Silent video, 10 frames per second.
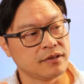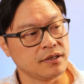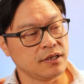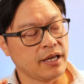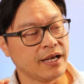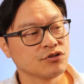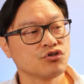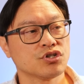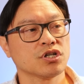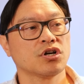the
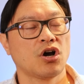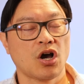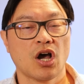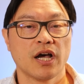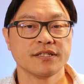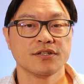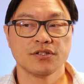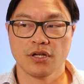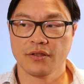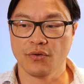estrogen
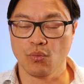causes